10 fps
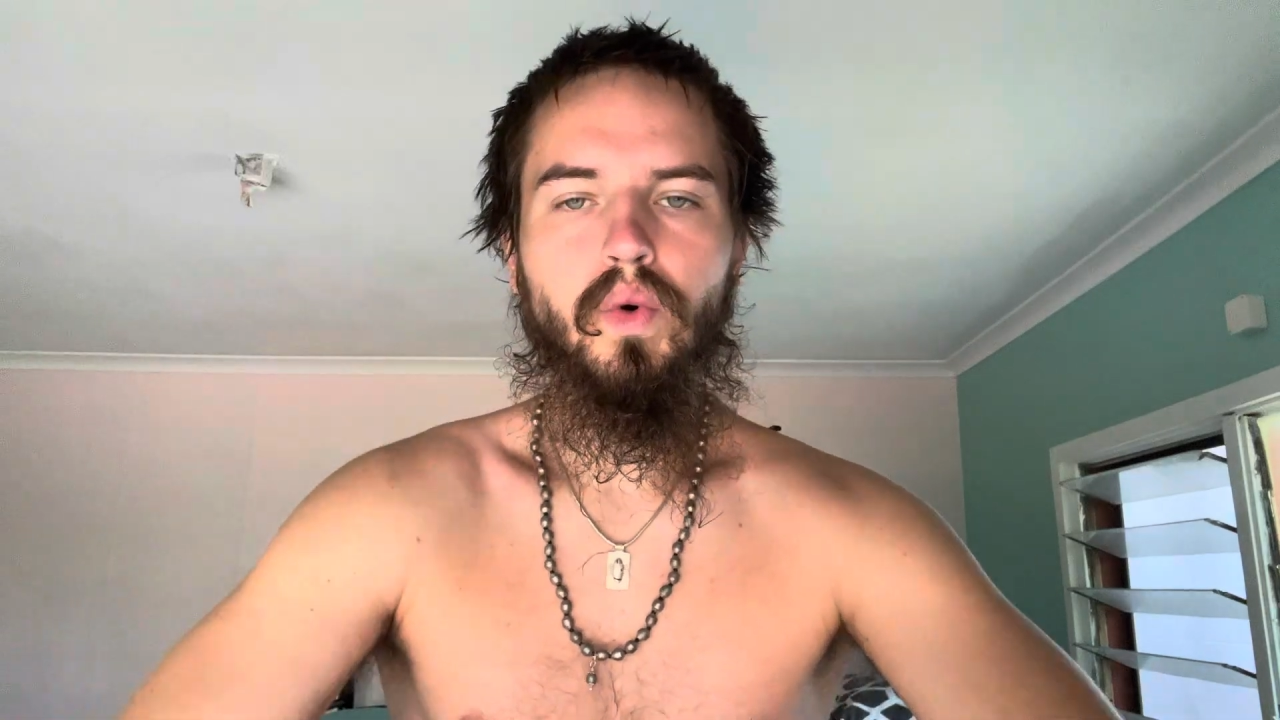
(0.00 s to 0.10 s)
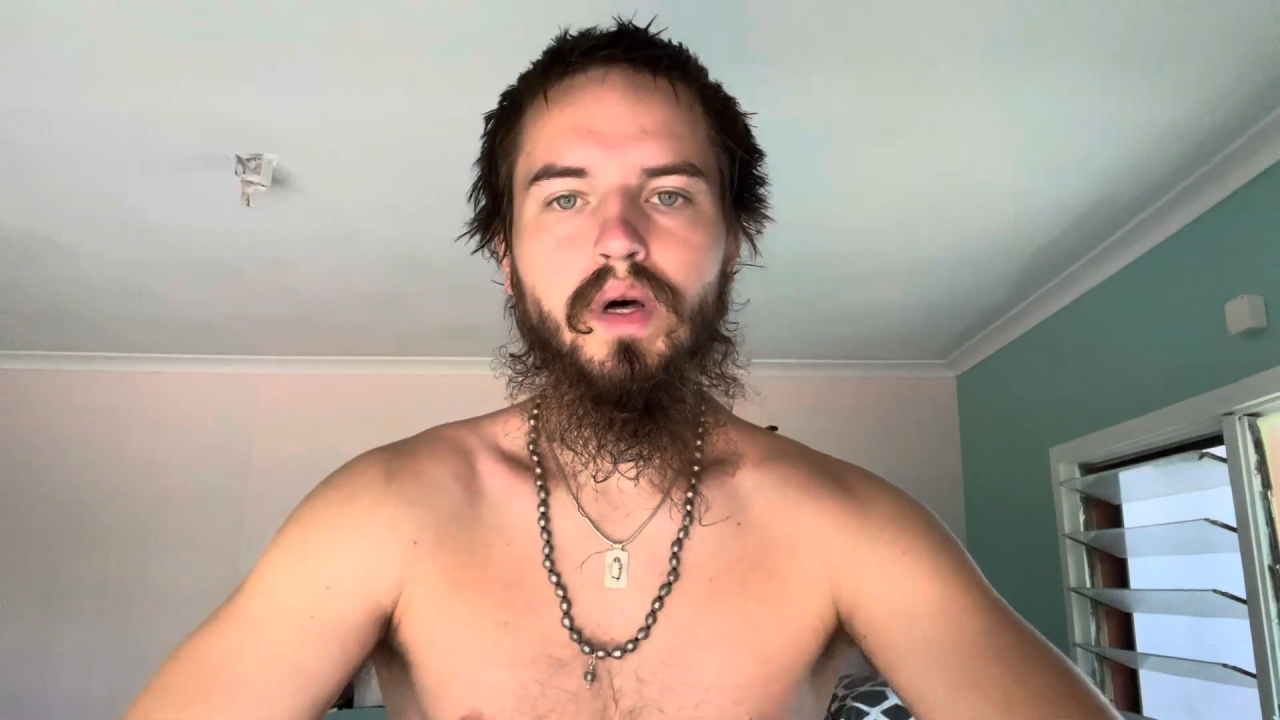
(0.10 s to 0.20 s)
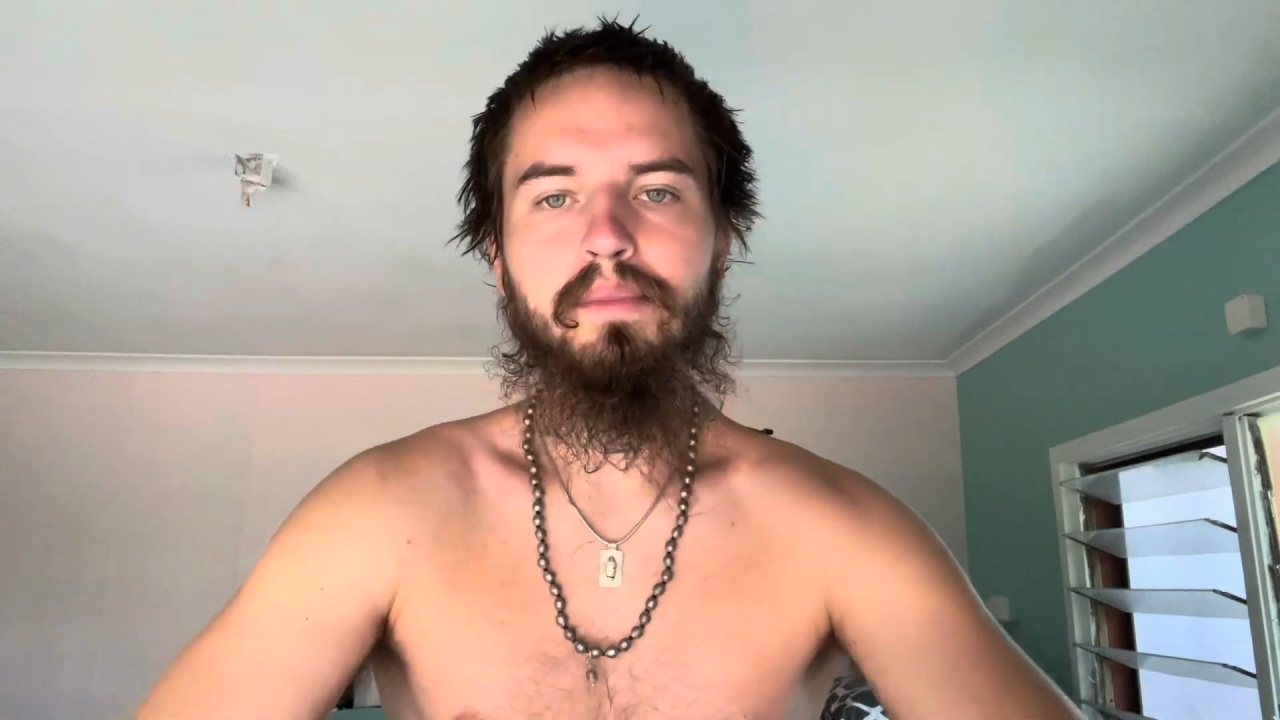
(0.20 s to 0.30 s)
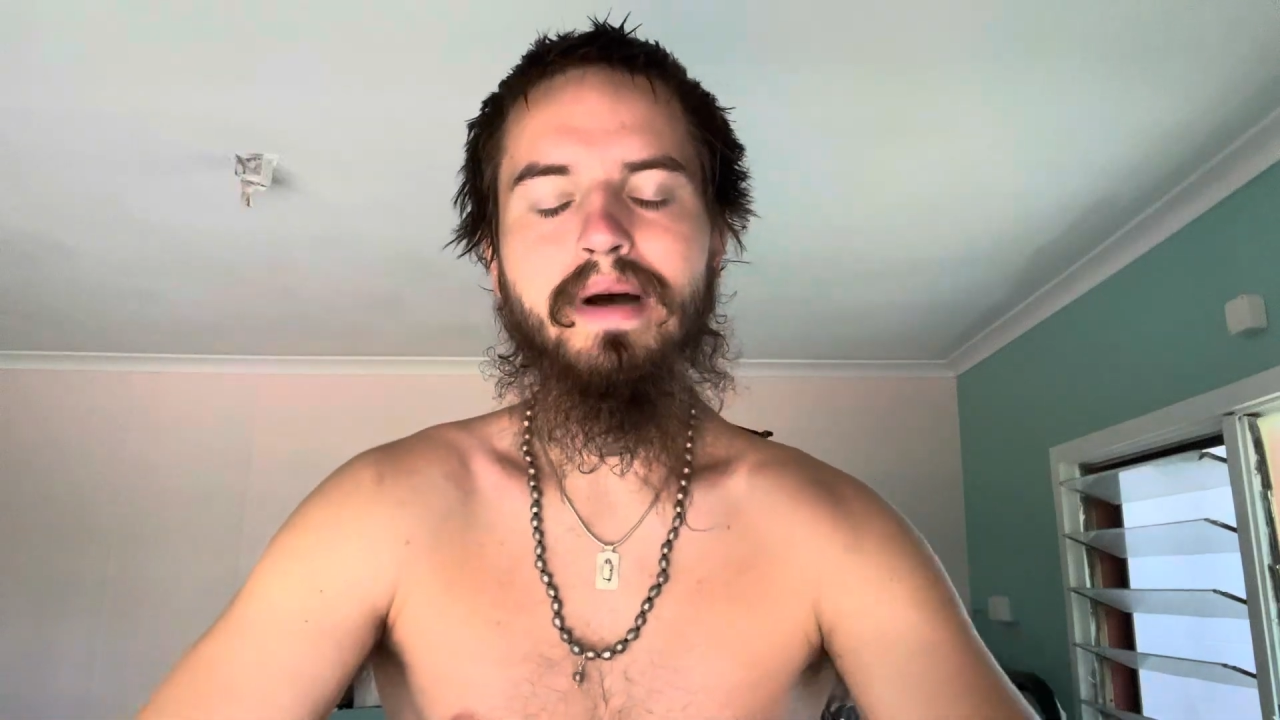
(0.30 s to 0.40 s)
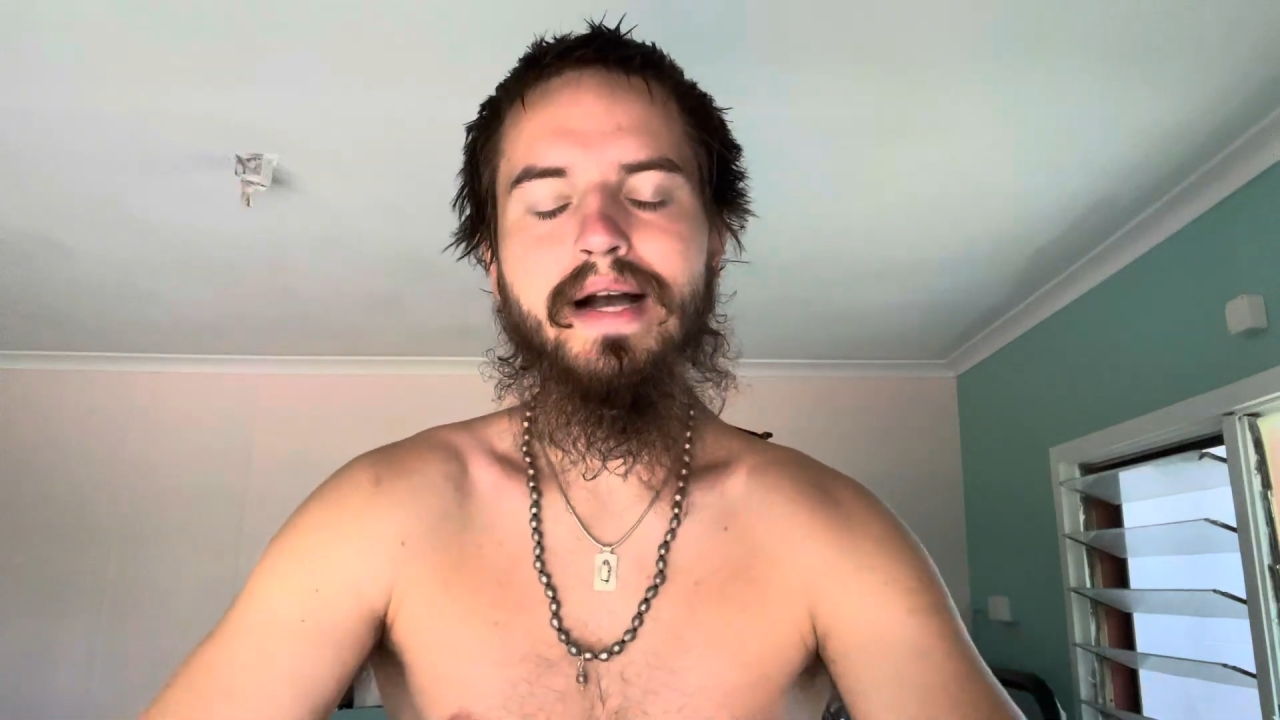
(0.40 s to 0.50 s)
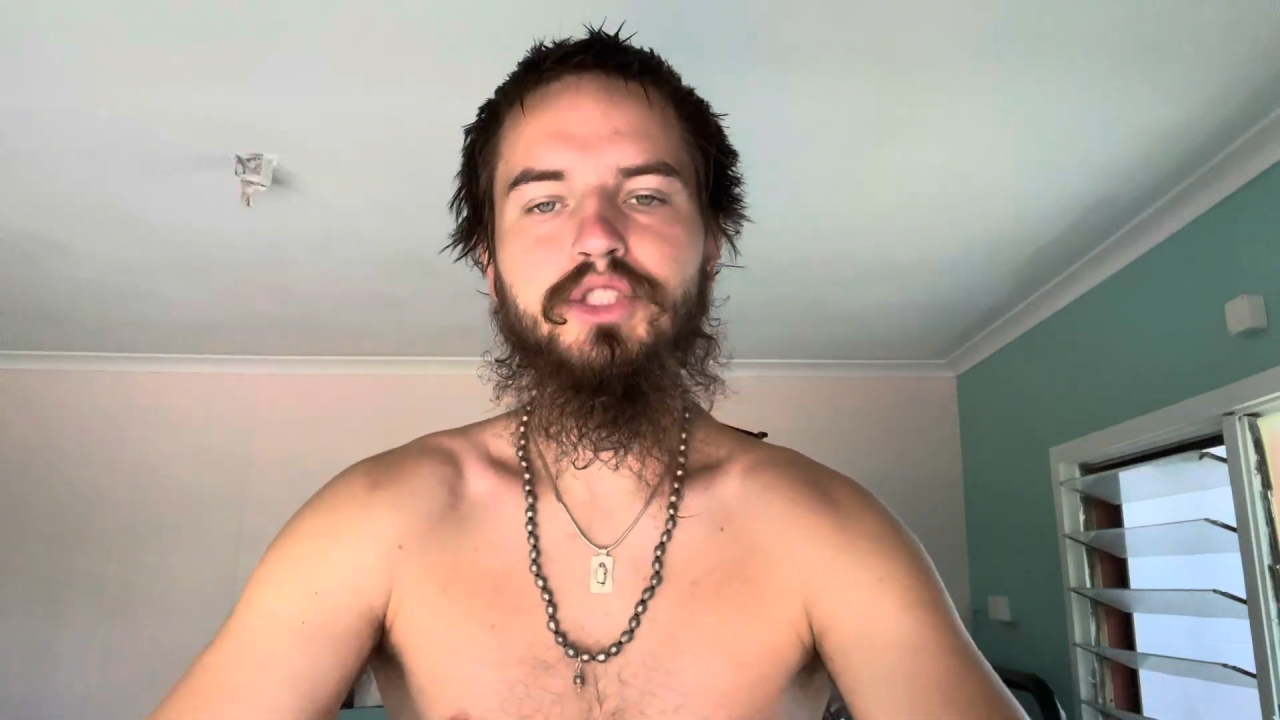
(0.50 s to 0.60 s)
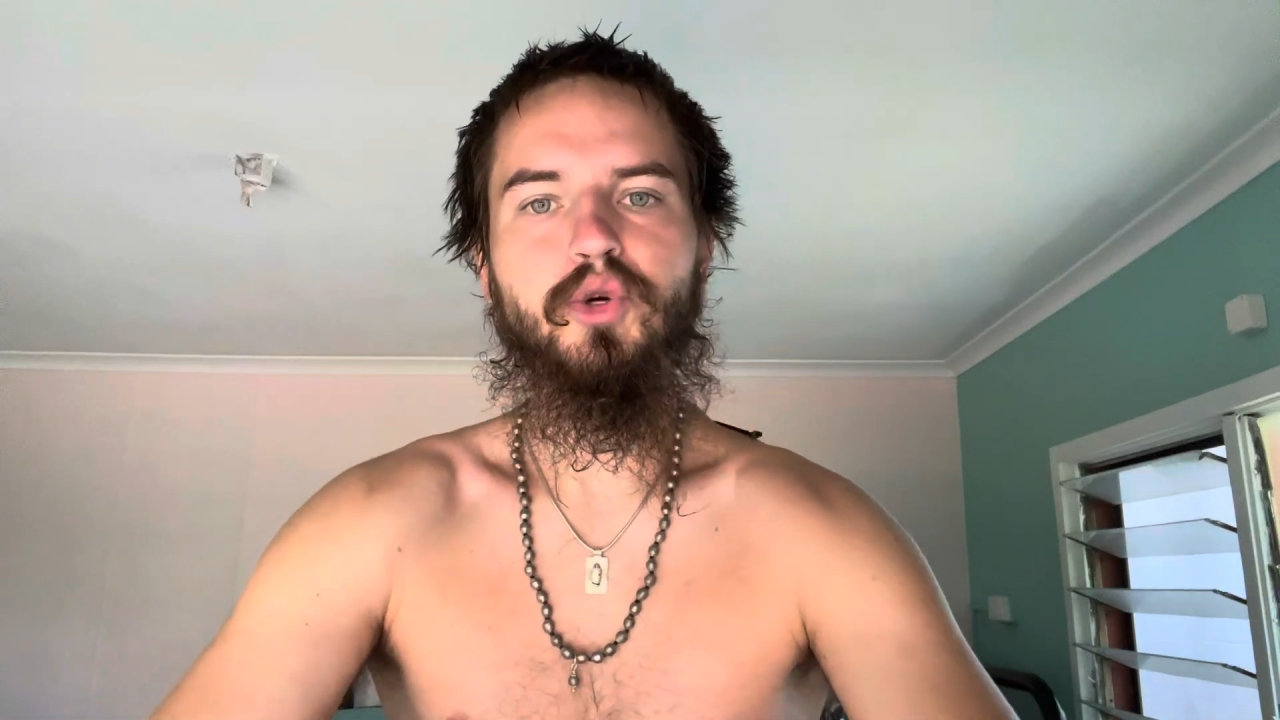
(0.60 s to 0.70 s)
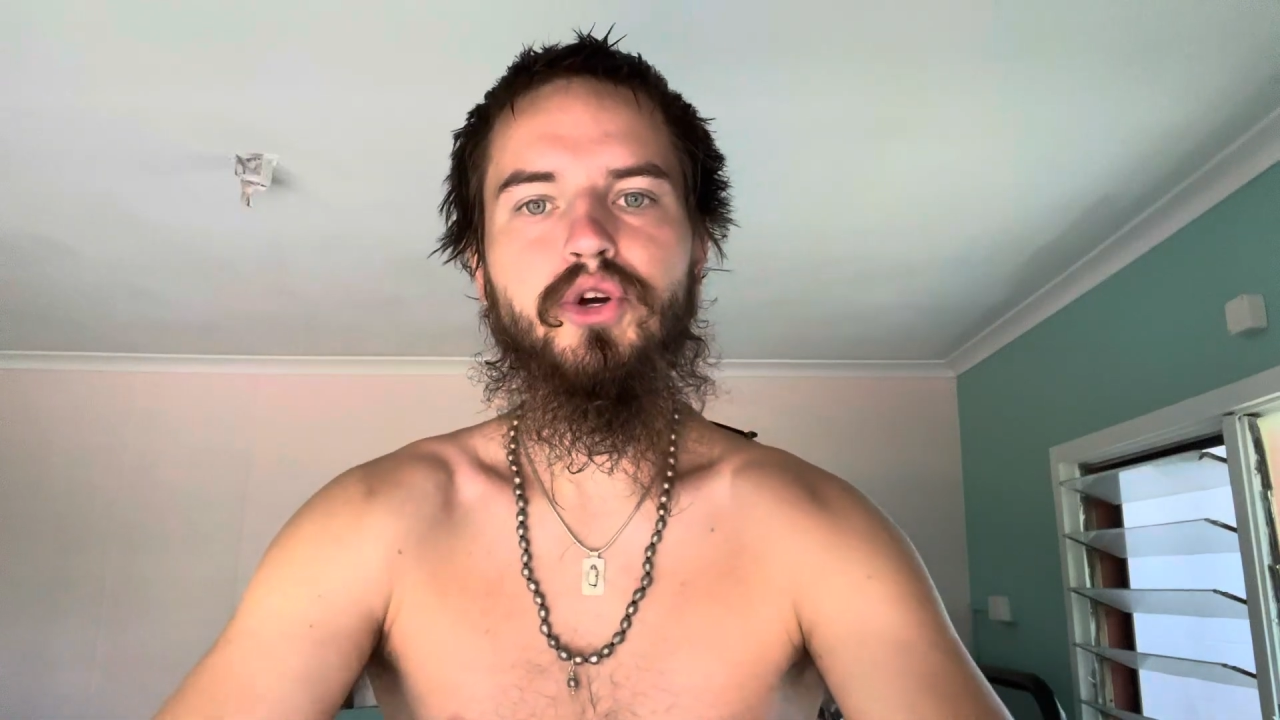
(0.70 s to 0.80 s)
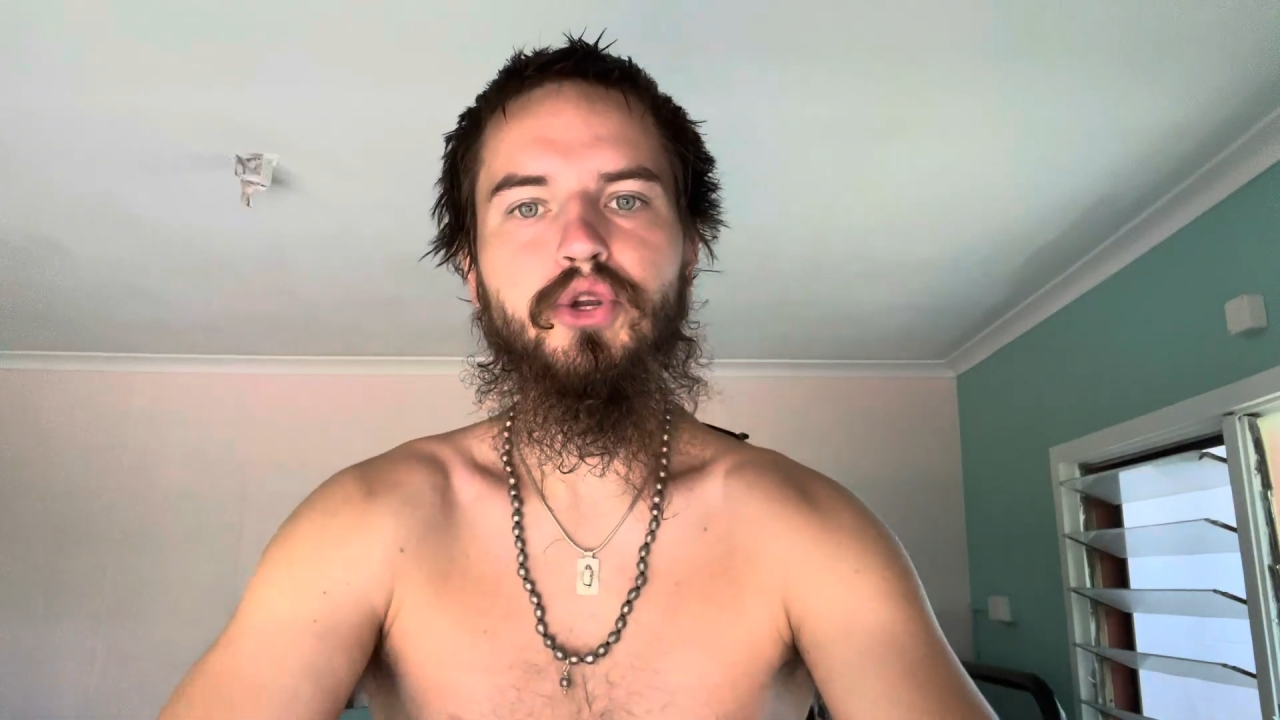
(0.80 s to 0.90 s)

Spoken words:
Welcome back to a